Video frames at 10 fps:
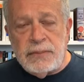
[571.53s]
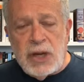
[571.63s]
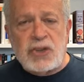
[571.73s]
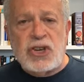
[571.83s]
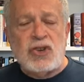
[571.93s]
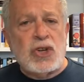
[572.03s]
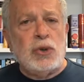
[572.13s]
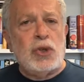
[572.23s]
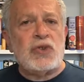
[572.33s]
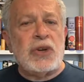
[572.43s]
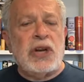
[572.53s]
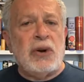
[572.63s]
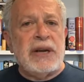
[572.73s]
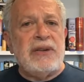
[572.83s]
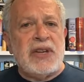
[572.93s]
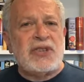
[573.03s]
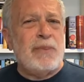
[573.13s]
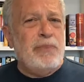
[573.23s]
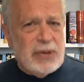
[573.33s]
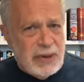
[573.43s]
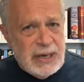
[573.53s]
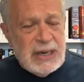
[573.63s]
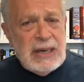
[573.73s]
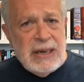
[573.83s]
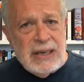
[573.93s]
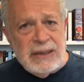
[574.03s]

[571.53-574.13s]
cuts in Social Security disability,